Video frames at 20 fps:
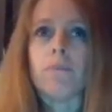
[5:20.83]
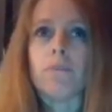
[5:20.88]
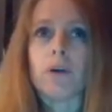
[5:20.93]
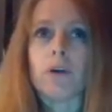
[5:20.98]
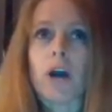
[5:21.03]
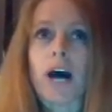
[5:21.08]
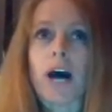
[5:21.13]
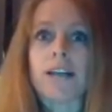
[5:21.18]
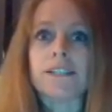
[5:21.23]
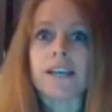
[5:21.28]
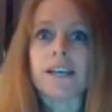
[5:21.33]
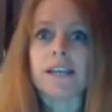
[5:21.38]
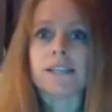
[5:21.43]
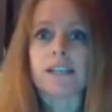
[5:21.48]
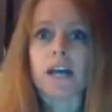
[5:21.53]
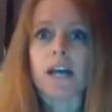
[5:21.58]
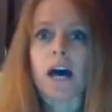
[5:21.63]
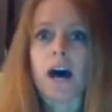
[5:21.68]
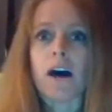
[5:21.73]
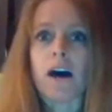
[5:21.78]

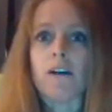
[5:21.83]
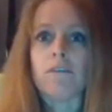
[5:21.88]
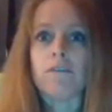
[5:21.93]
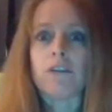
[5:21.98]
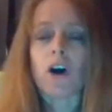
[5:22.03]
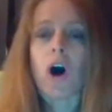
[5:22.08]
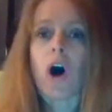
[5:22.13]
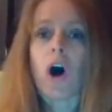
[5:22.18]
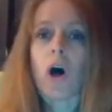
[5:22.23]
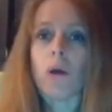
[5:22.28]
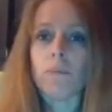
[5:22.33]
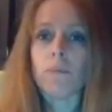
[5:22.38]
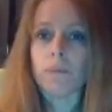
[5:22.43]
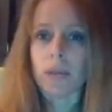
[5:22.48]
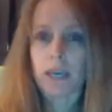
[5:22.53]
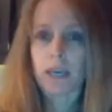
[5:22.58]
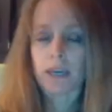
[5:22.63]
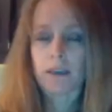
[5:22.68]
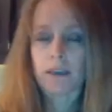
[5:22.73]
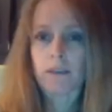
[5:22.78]
process of
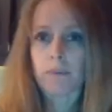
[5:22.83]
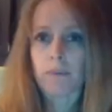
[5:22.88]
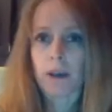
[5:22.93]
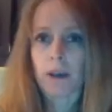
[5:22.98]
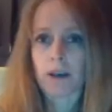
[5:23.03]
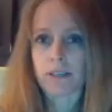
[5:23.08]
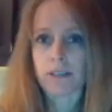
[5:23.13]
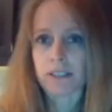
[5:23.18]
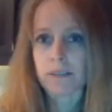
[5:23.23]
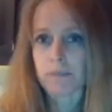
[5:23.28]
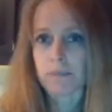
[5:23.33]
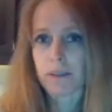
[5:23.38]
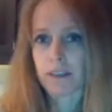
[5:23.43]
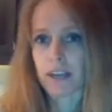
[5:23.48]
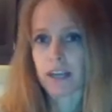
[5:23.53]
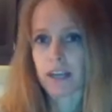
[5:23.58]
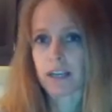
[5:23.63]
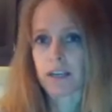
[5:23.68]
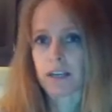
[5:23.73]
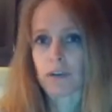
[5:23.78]
calming the
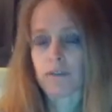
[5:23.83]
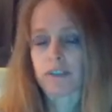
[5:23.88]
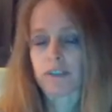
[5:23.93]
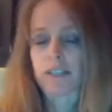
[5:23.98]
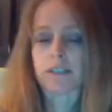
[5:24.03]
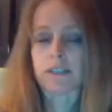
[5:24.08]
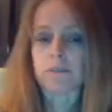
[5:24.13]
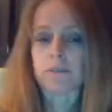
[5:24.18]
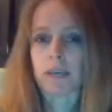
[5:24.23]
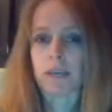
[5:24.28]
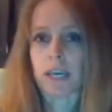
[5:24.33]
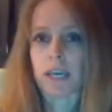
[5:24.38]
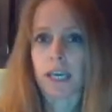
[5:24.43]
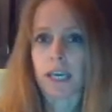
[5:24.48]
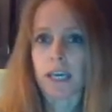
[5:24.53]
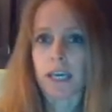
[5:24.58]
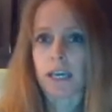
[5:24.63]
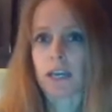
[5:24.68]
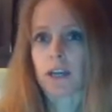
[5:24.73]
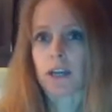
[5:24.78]
parasympathetic nervous system
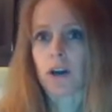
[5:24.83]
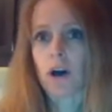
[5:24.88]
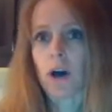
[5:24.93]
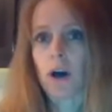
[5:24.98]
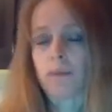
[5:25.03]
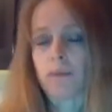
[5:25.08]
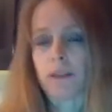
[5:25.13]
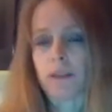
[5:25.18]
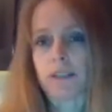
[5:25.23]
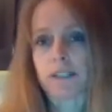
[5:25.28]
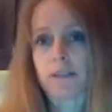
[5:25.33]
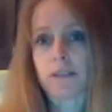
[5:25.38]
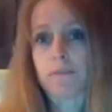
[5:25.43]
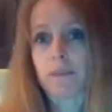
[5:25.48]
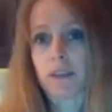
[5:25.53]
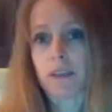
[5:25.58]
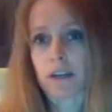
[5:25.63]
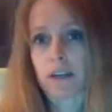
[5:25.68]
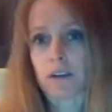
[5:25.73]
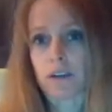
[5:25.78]
kicking in and calming the
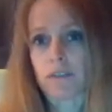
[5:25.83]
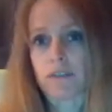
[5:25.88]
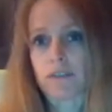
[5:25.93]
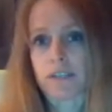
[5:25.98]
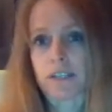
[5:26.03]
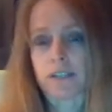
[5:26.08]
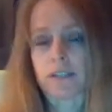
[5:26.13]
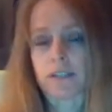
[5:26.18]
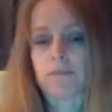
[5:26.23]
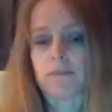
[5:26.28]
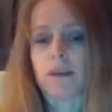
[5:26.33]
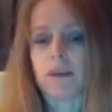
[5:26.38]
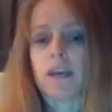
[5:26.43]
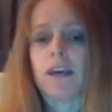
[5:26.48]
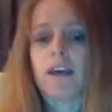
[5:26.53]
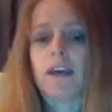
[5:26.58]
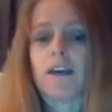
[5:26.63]
sympathetic nervous system